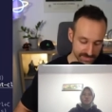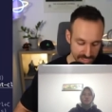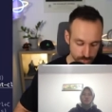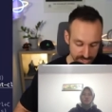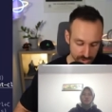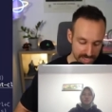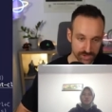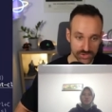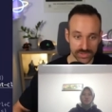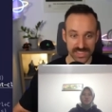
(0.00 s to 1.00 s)
If I now press
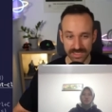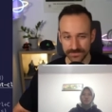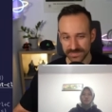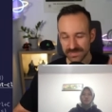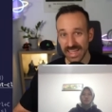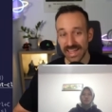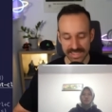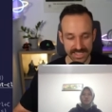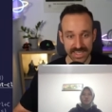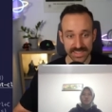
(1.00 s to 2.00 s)
Command-Control-Z, I
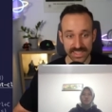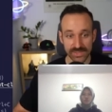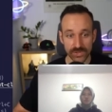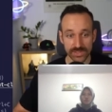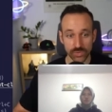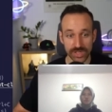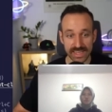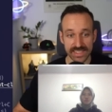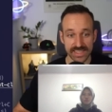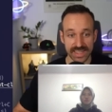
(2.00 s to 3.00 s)
get the default
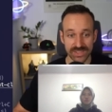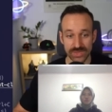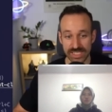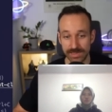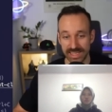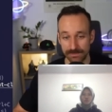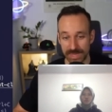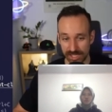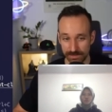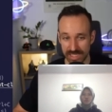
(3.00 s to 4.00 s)
React Native debugging
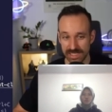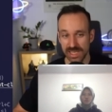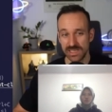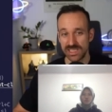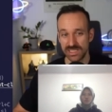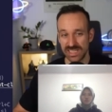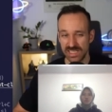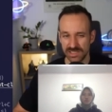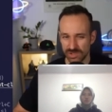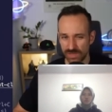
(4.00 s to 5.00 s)
menu because this
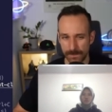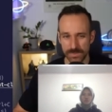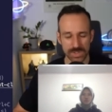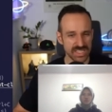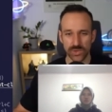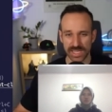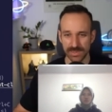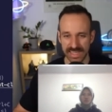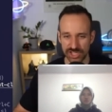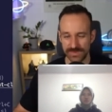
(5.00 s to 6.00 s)
is sort of a default
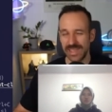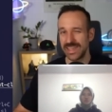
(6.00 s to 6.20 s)
application.